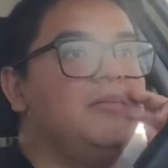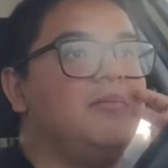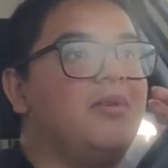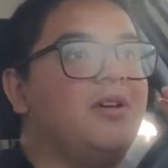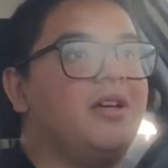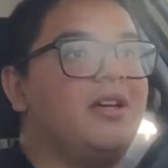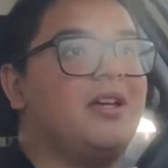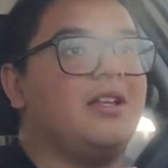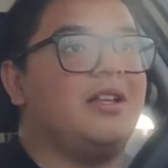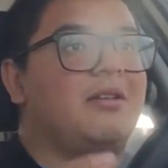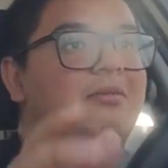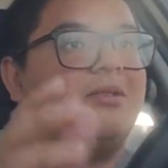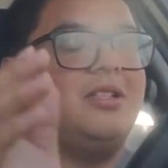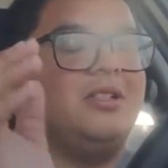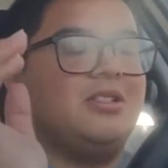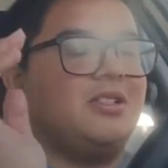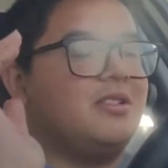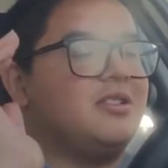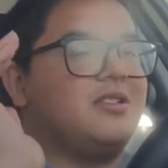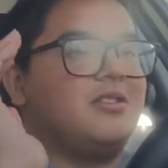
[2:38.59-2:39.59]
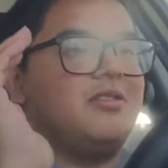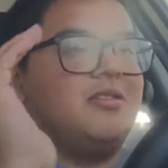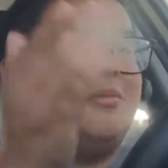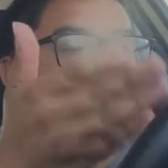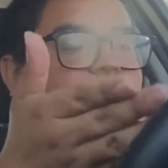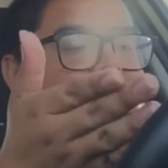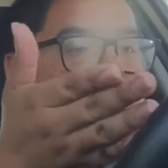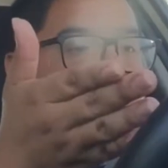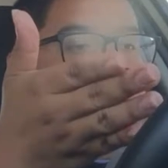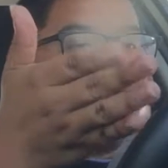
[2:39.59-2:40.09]
But yeah, let me just go
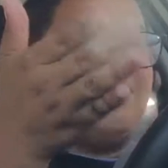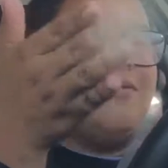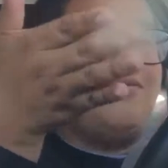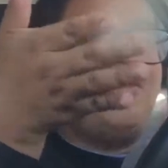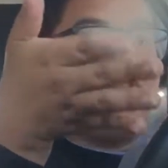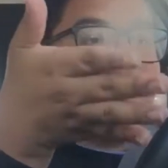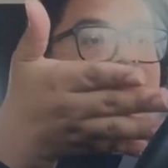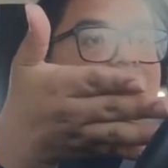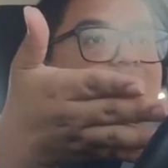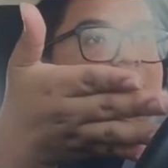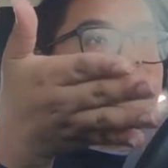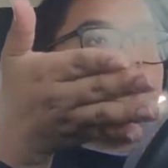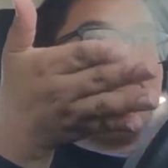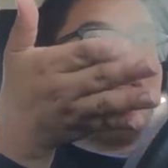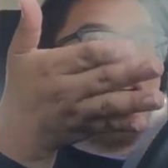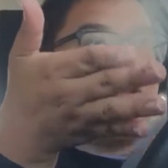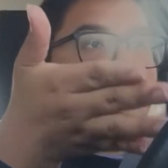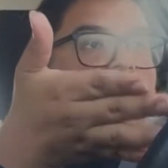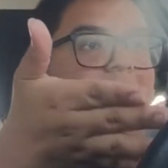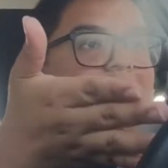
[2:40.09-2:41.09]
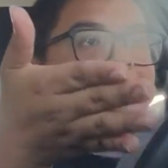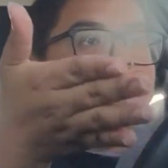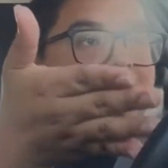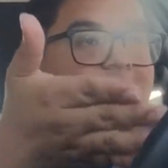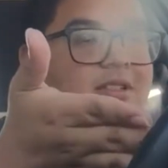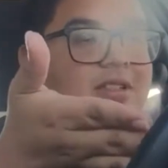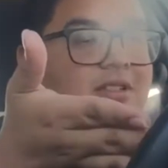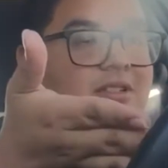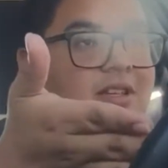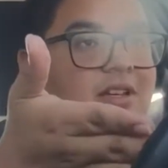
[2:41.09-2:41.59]
back and focus on what I
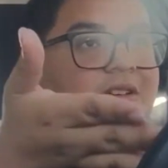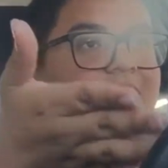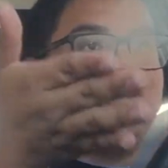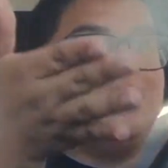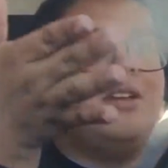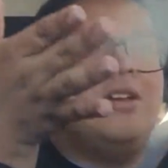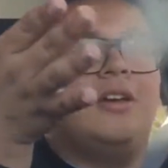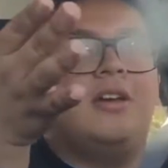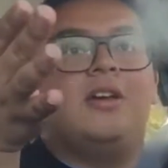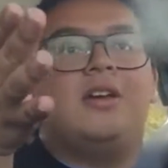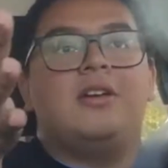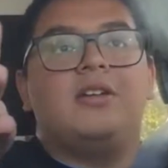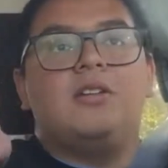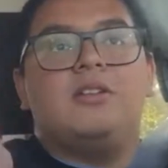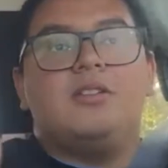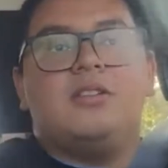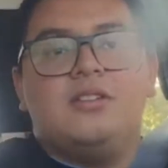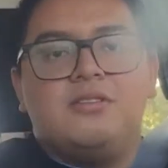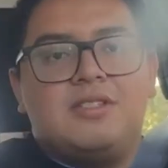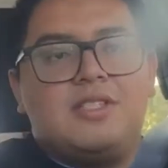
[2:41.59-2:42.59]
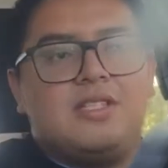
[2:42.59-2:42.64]
wanted to tell you. New